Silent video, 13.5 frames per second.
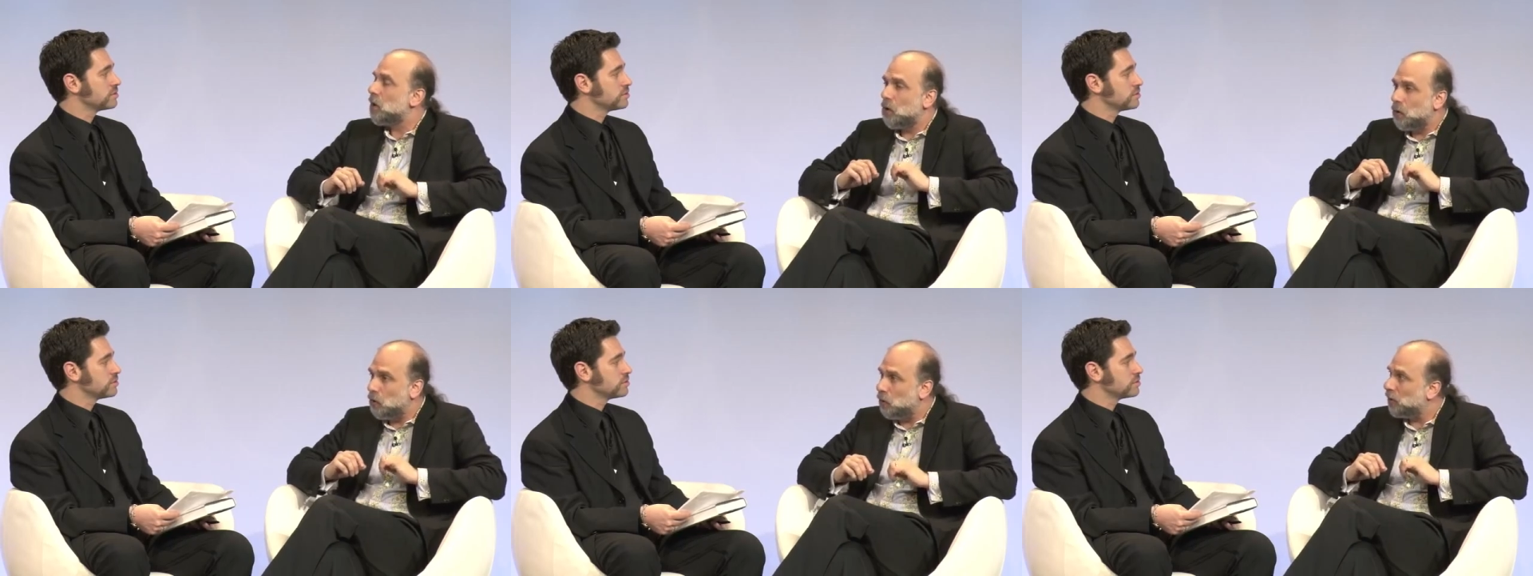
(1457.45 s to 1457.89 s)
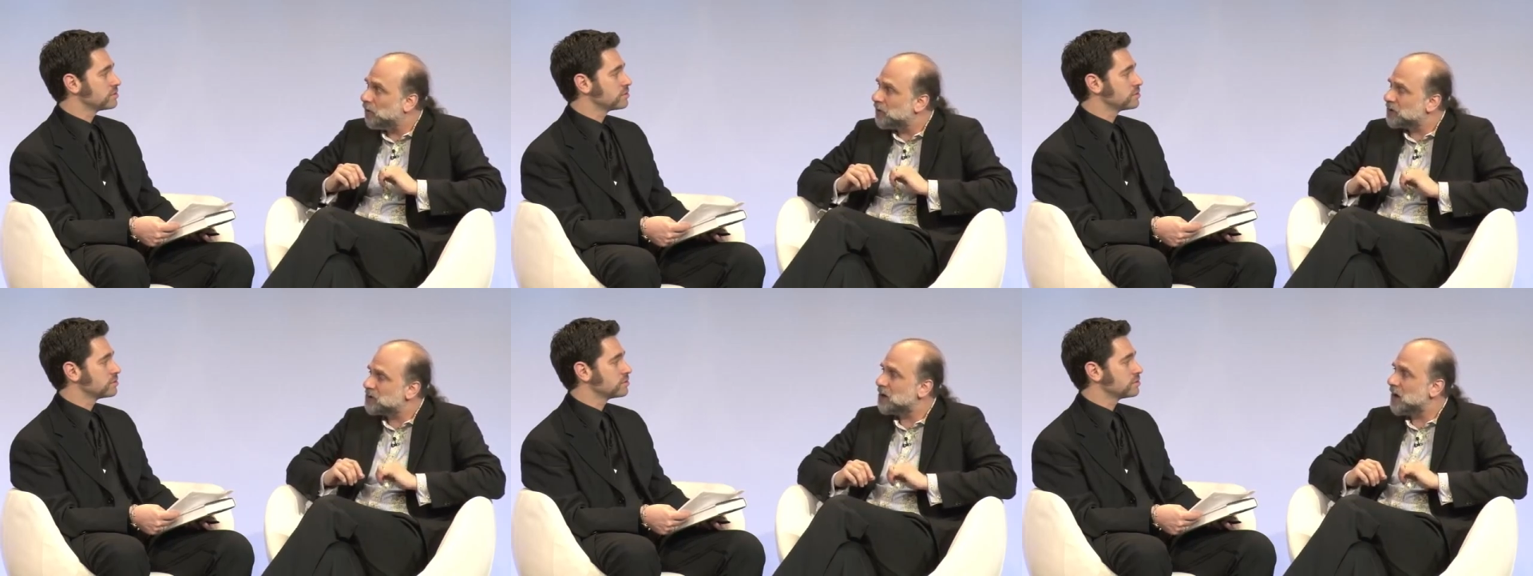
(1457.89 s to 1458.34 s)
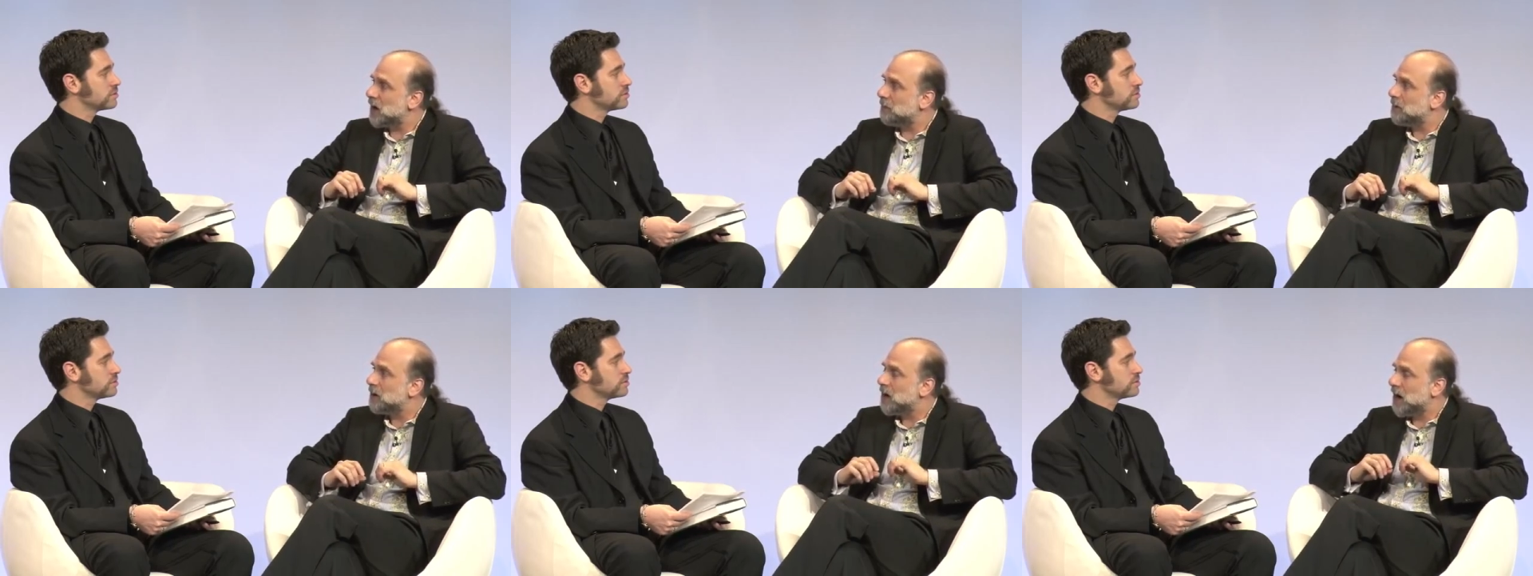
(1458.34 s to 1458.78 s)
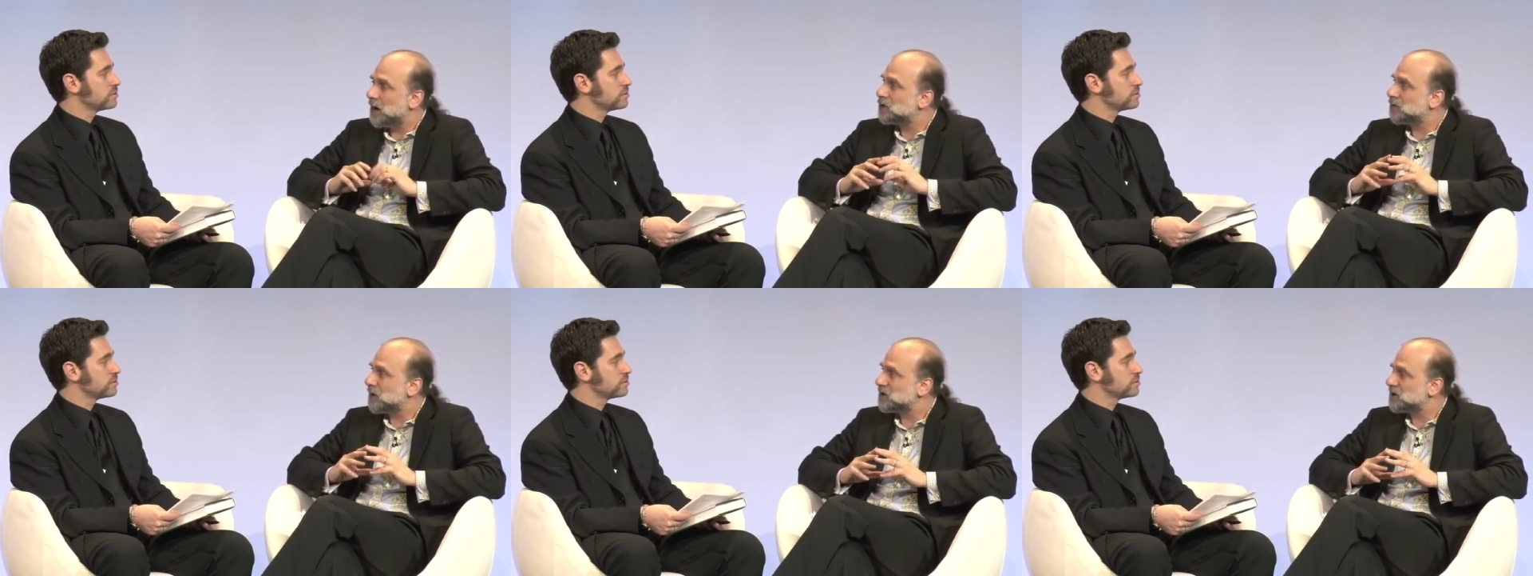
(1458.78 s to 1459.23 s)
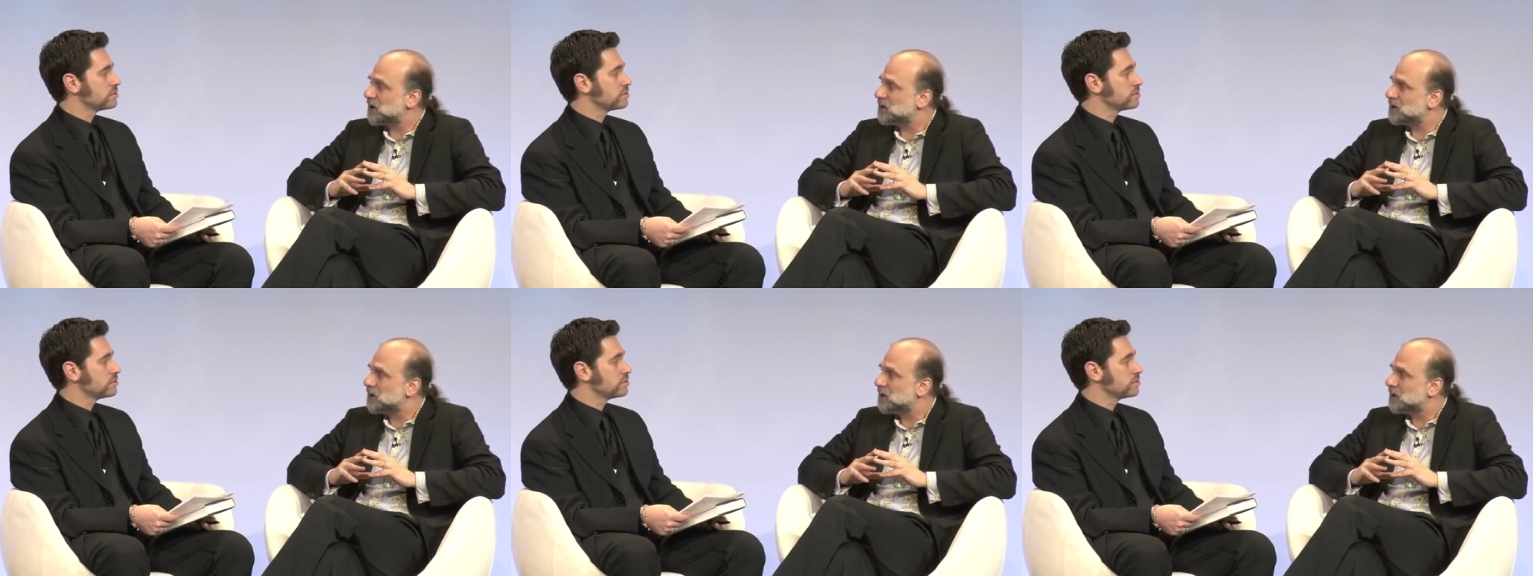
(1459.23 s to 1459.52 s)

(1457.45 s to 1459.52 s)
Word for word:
Speaker 1: all the time. I trust it.